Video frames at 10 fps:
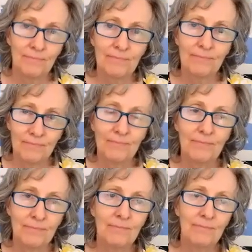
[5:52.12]

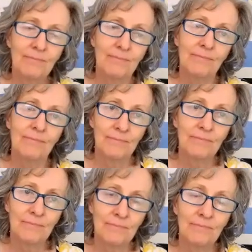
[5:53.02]

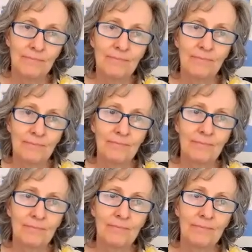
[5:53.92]

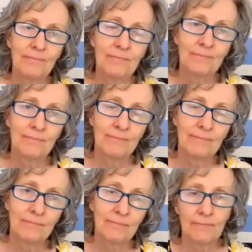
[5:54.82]

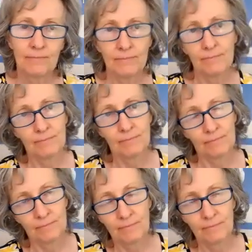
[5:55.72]

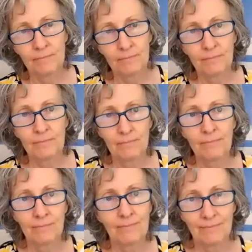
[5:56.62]

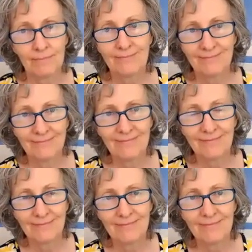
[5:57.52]

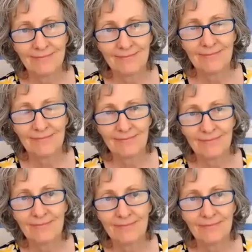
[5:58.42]

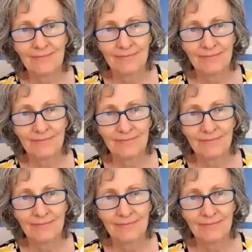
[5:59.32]
(not speaking)